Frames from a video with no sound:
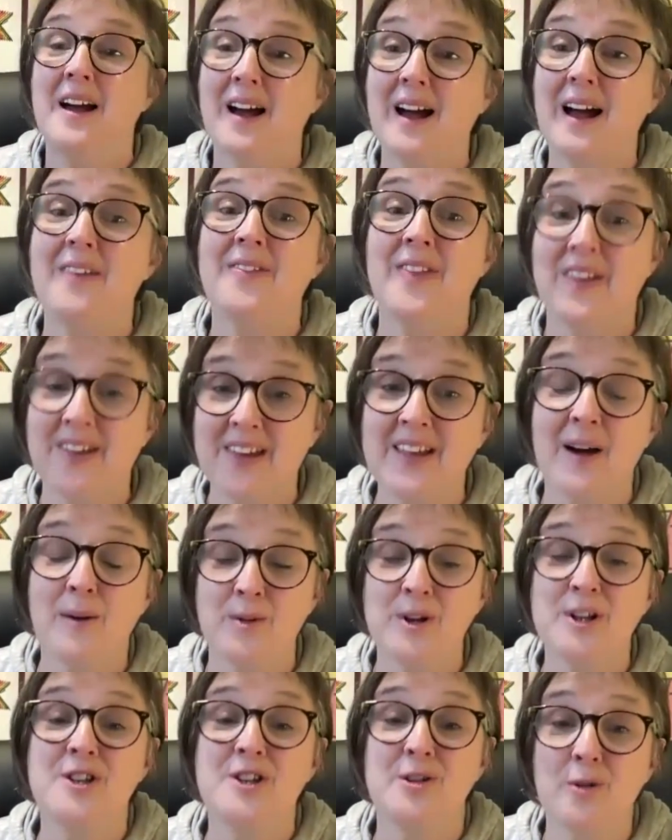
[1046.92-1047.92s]
I think that
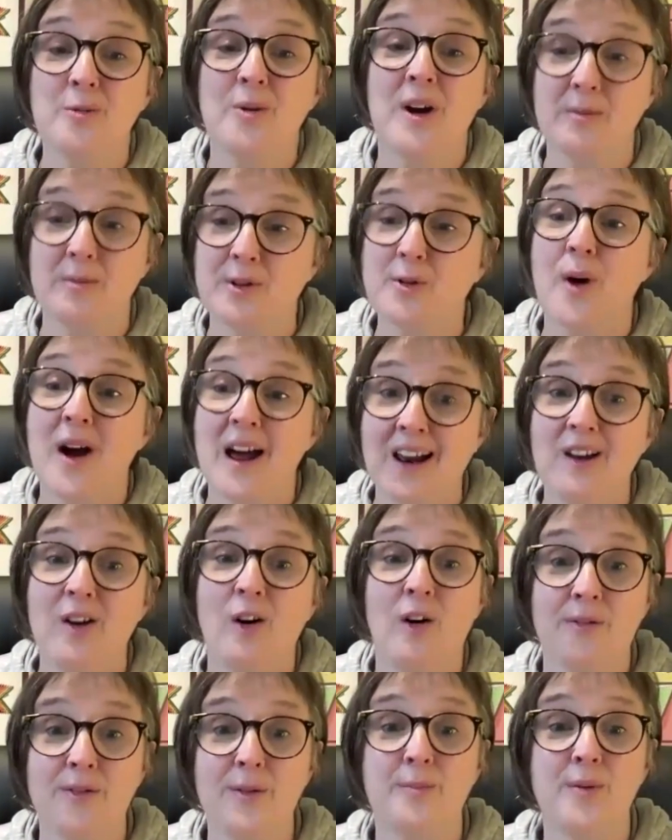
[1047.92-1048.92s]
would do away with quite a
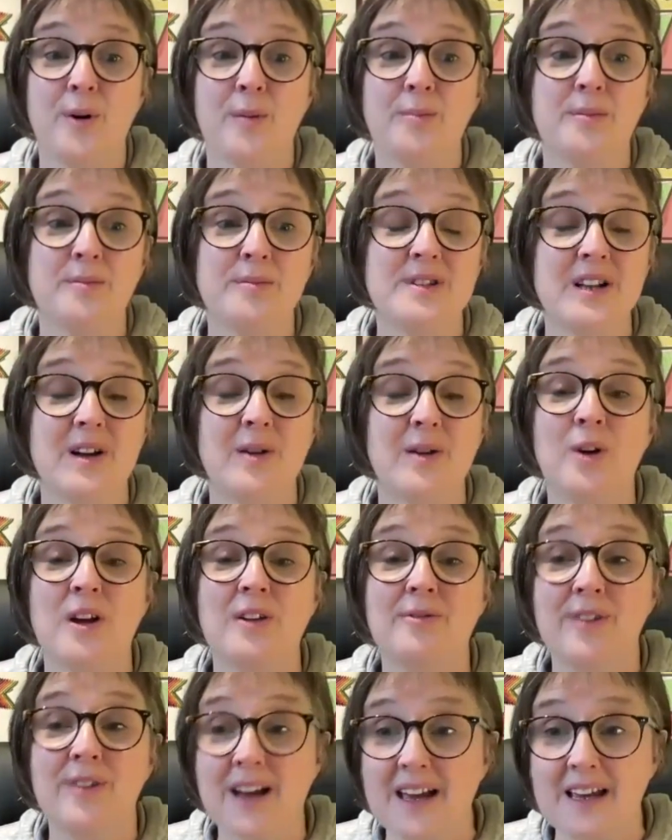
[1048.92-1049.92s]
lot of the problems that we
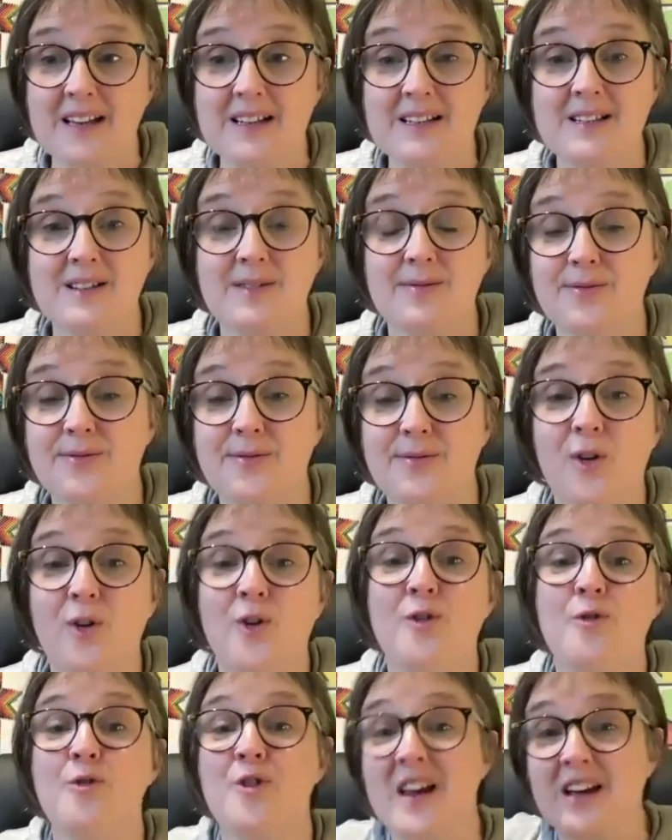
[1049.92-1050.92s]
face of
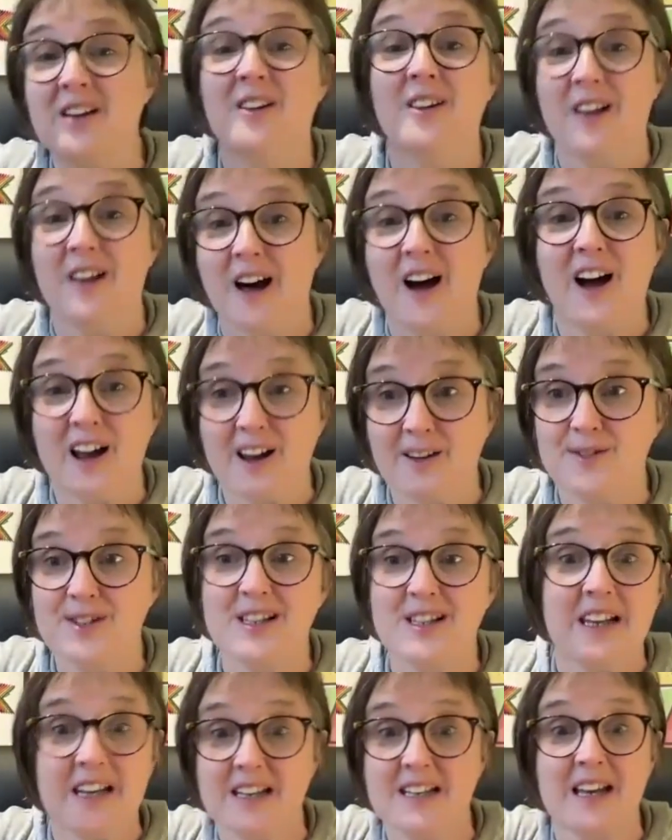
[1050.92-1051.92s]
unreal
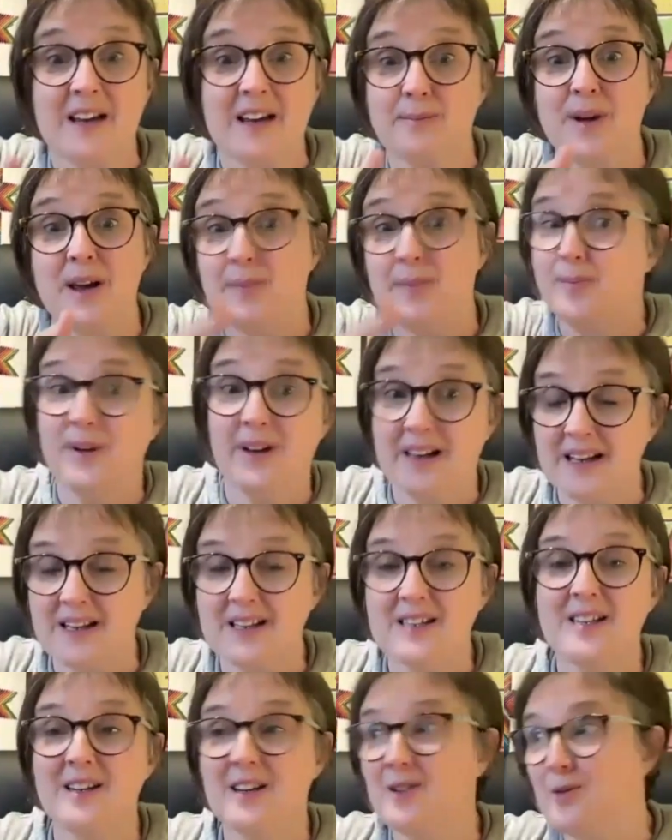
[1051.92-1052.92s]
lives leading people
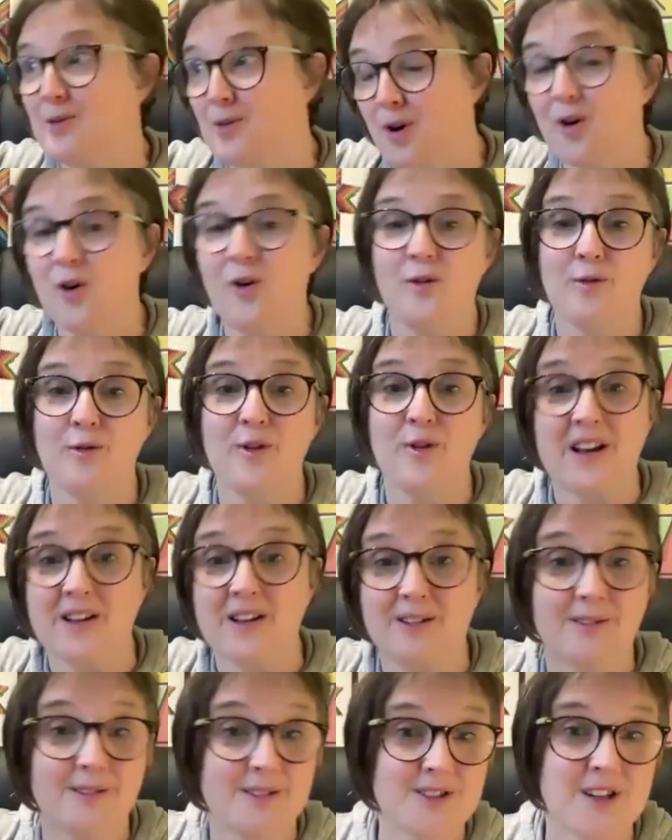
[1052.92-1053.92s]
into
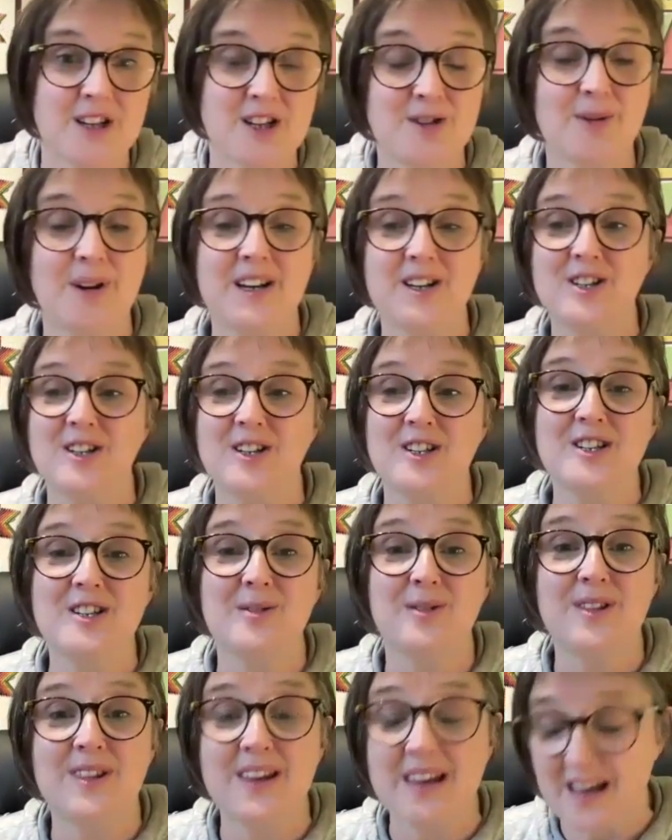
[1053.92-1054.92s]
unreal situations.
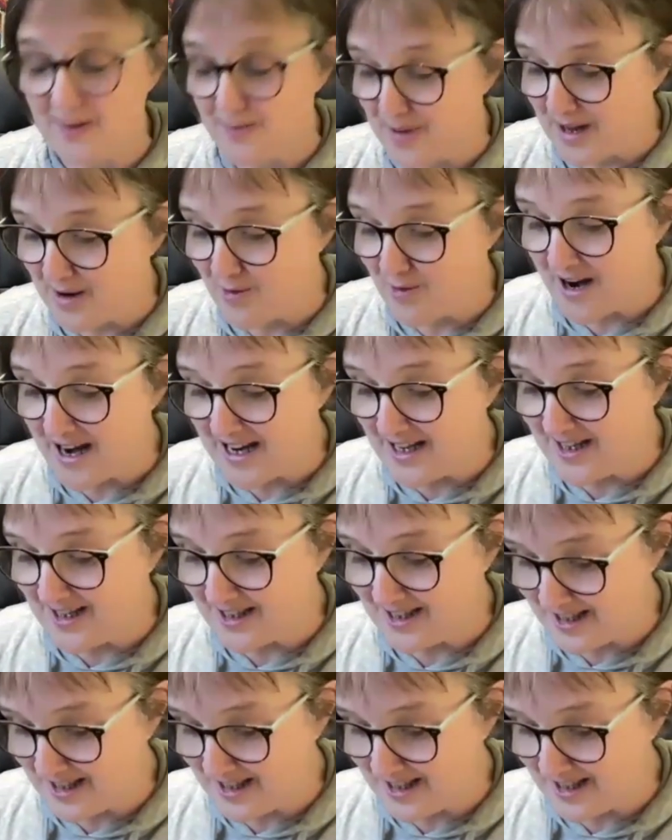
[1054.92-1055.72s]
So I think it'd be great to